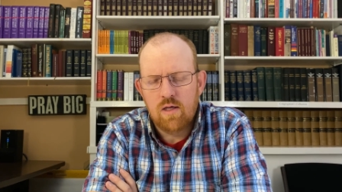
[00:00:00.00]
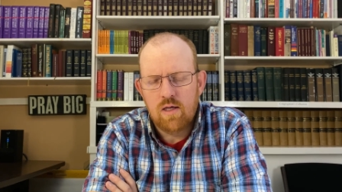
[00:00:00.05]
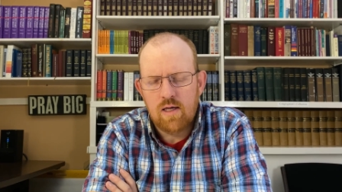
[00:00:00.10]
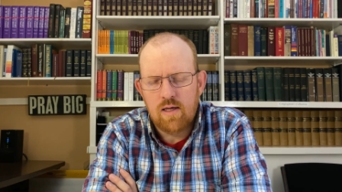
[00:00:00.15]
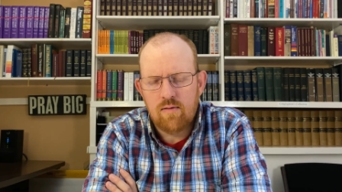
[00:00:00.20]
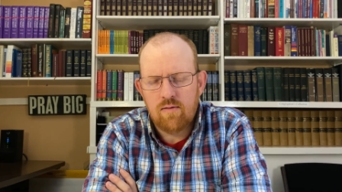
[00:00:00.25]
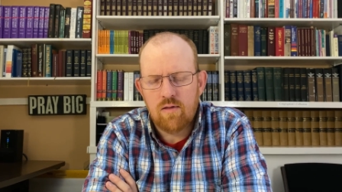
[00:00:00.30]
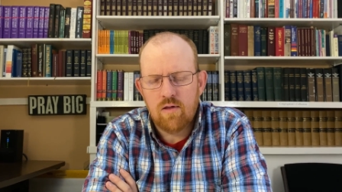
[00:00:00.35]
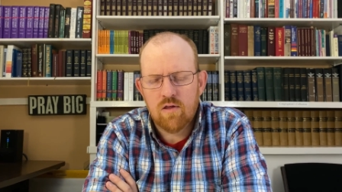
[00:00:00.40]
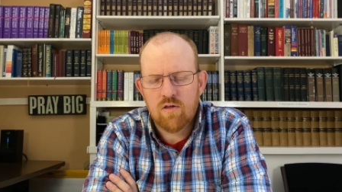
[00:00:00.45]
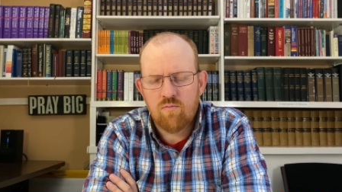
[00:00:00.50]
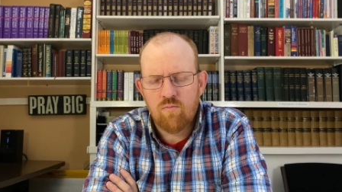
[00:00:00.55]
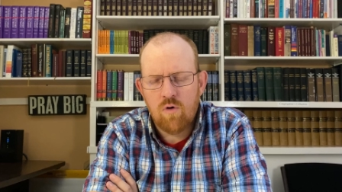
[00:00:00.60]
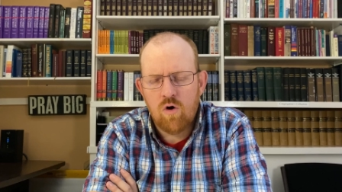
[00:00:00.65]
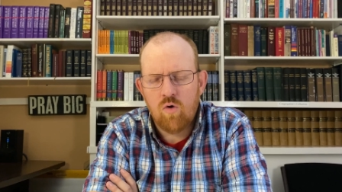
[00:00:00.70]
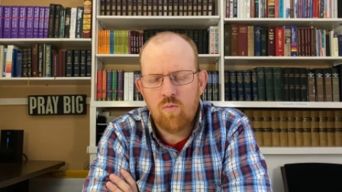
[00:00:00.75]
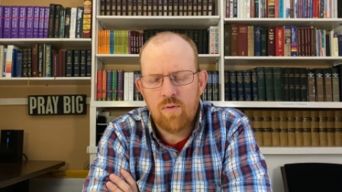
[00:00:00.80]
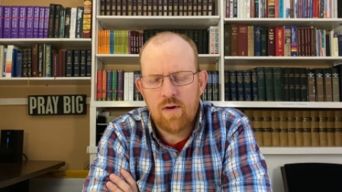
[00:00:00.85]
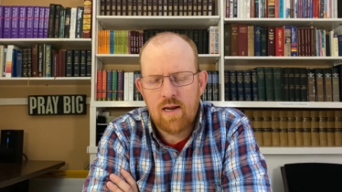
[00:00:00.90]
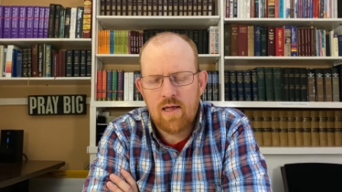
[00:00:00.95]
in this
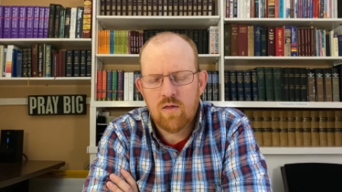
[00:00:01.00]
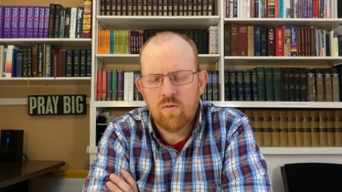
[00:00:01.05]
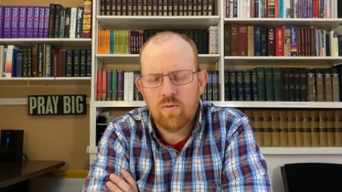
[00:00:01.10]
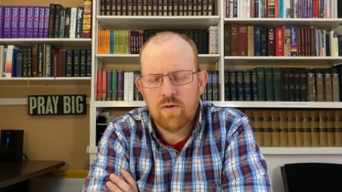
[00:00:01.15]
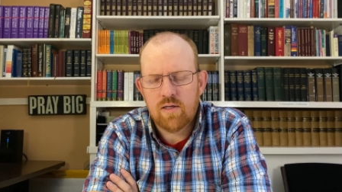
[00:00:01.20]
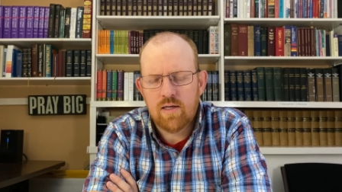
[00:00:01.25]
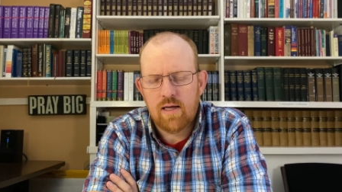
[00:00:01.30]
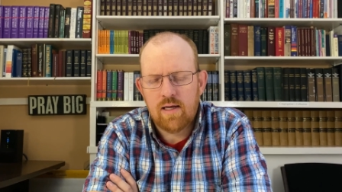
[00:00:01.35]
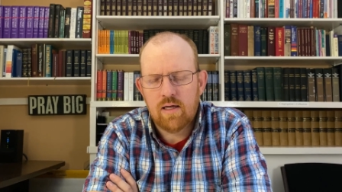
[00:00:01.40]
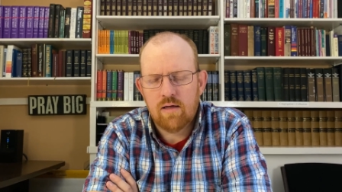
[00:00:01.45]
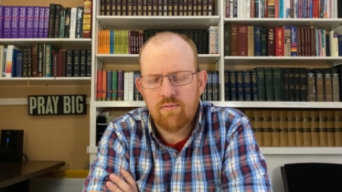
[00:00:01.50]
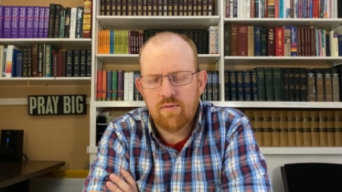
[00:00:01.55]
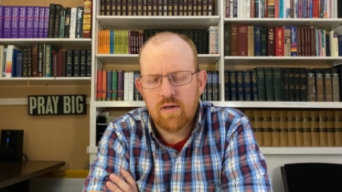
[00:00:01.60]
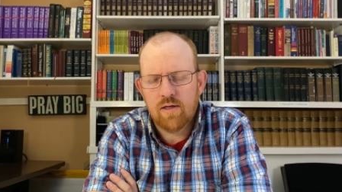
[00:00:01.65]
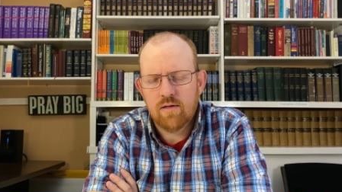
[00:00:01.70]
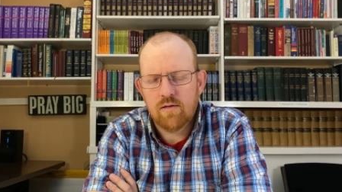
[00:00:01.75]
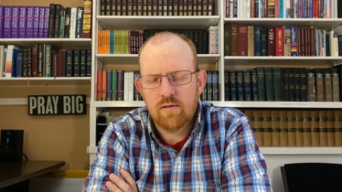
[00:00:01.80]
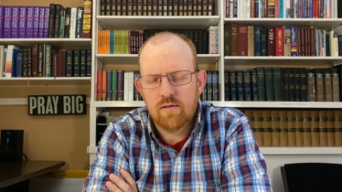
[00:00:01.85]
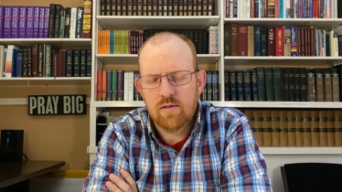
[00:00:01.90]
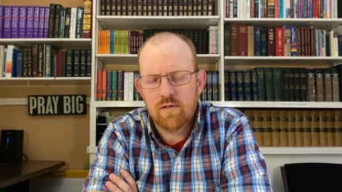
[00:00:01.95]
moment as we take of
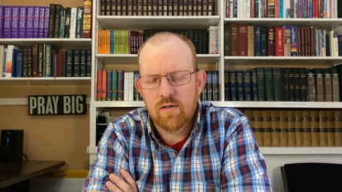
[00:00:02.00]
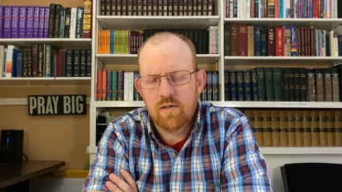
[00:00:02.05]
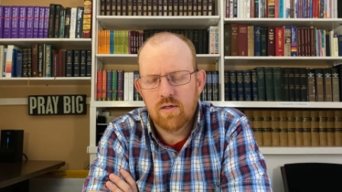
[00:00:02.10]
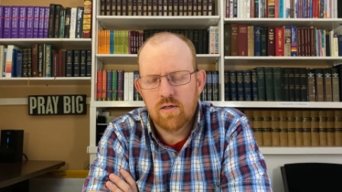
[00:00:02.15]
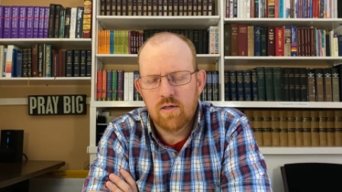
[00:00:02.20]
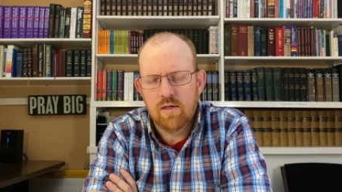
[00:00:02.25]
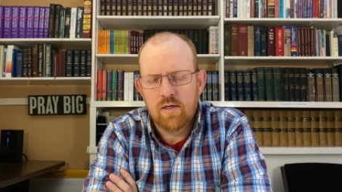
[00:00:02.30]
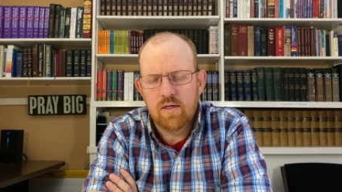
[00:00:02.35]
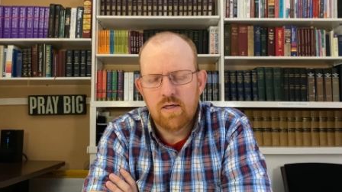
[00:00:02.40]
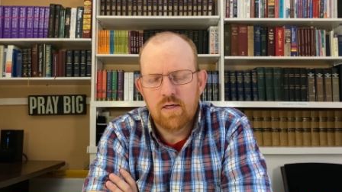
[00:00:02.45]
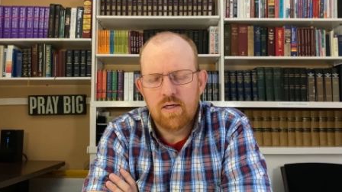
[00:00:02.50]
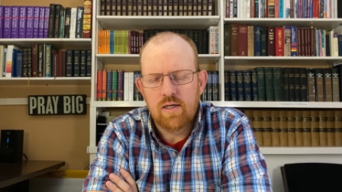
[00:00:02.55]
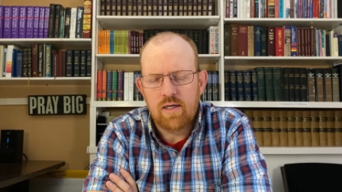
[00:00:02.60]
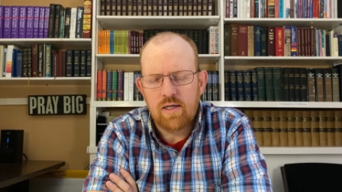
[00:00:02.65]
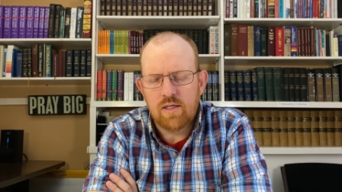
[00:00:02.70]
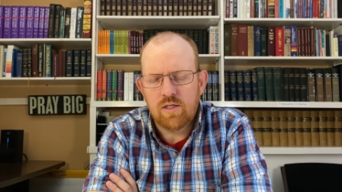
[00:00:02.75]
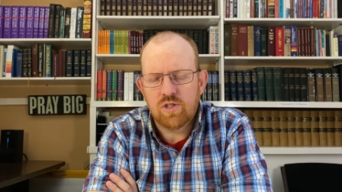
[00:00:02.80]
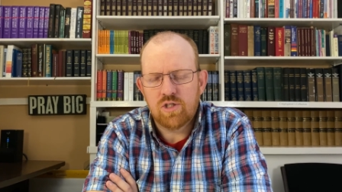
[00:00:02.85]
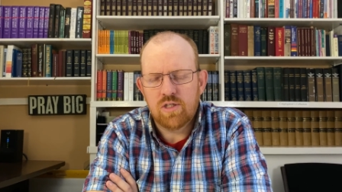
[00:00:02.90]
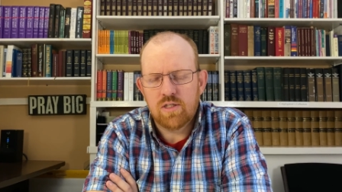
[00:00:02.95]
it.
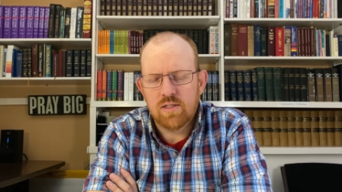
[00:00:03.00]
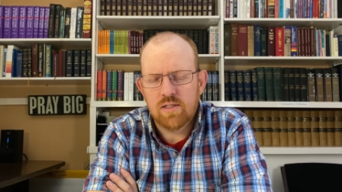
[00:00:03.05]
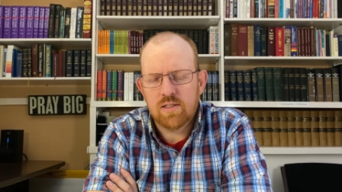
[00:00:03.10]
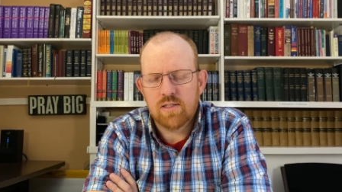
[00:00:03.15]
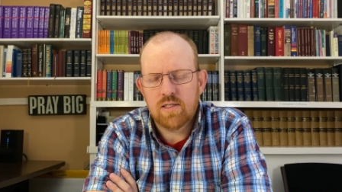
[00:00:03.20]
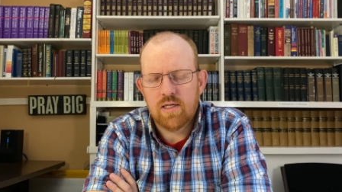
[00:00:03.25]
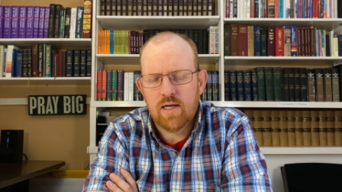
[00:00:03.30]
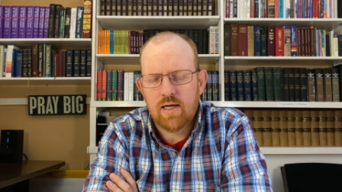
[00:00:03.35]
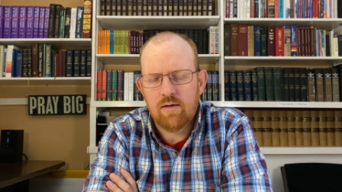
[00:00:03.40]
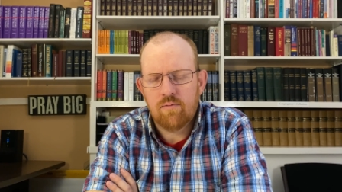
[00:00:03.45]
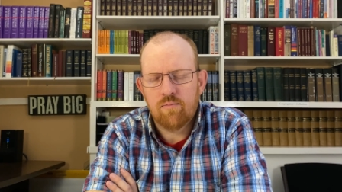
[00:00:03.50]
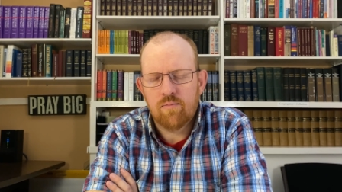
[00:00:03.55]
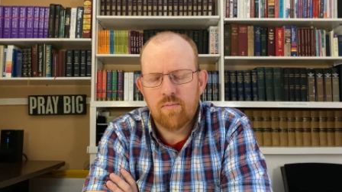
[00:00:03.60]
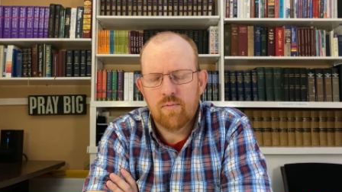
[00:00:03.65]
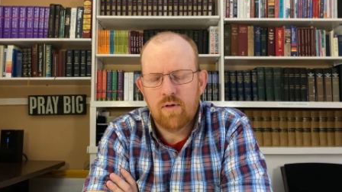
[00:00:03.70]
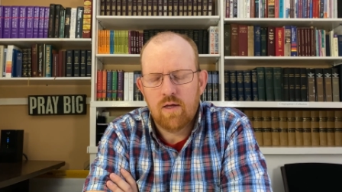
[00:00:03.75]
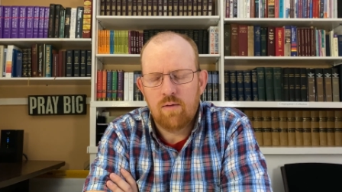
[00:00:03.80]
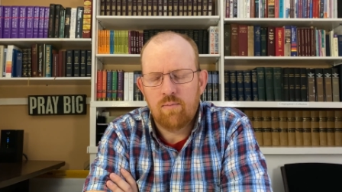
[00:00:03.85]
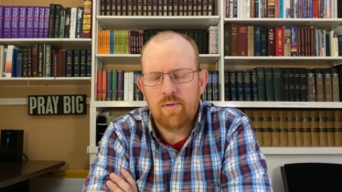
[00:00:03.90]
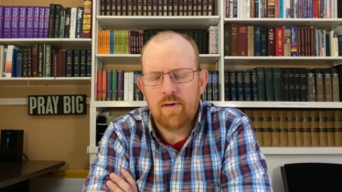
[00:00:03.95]
In Jesus' name,
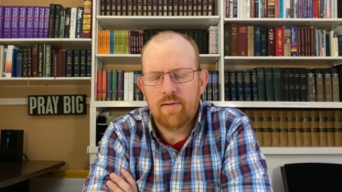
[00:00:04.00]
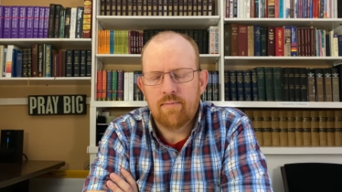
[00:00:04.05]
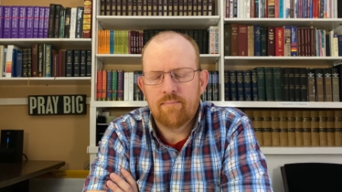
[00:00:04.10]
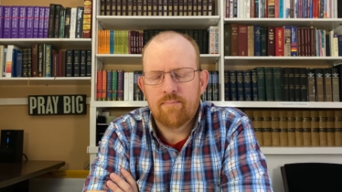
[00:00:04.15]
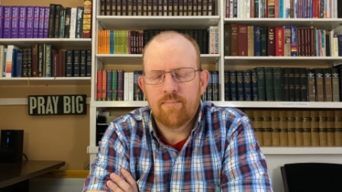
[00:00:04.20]
amen.